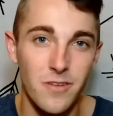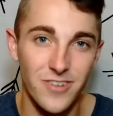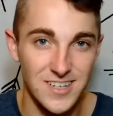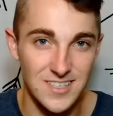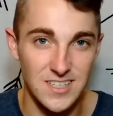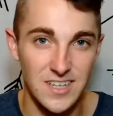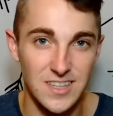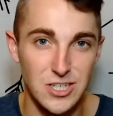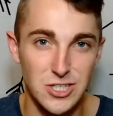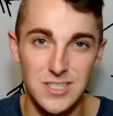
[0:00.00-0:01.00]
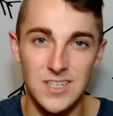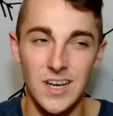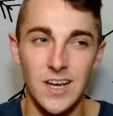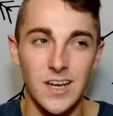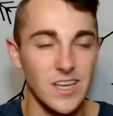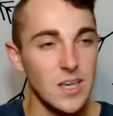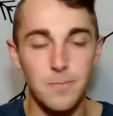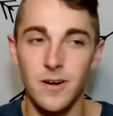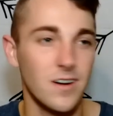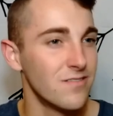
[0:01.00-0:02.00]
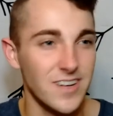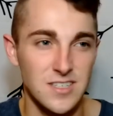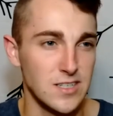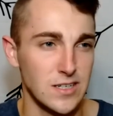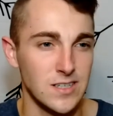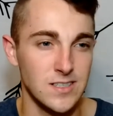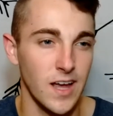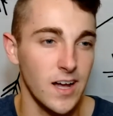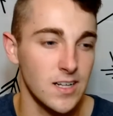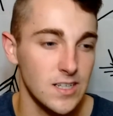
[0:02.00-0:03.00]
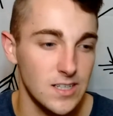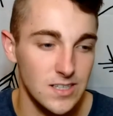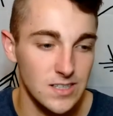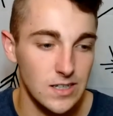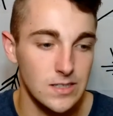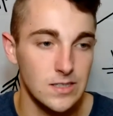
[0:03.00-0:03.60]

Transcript: investing. They just keep on investing until...